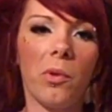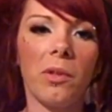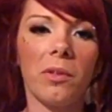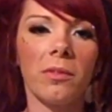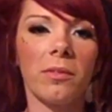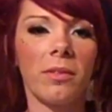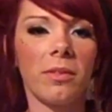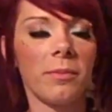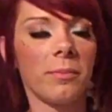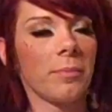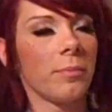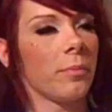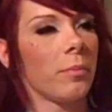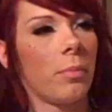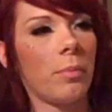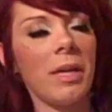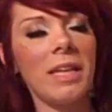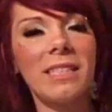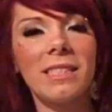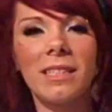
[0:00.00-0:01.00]
Well,
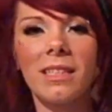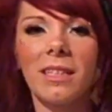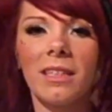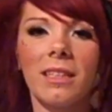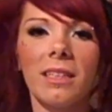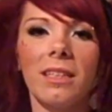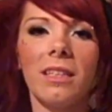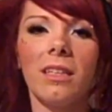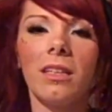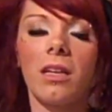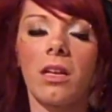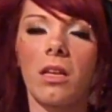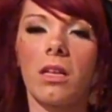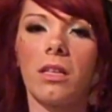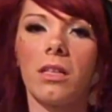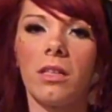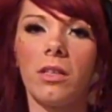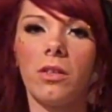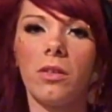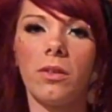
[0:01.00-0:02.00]
basically,
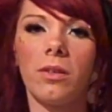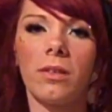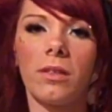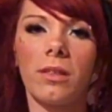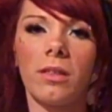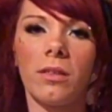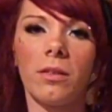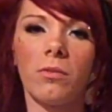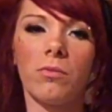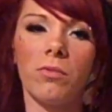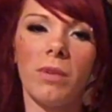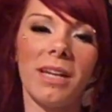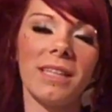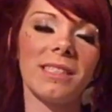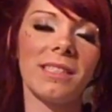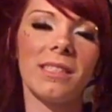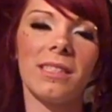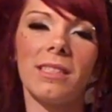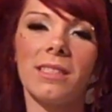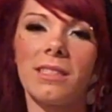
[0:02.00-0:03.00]

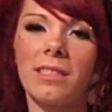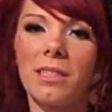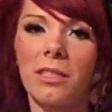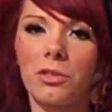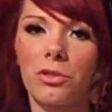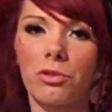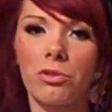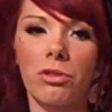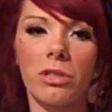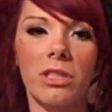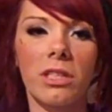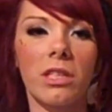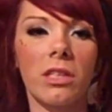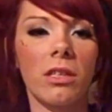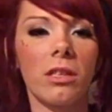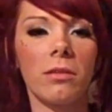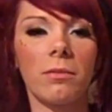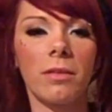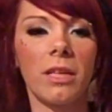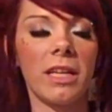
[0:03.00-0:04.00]
Rise of the Sixth String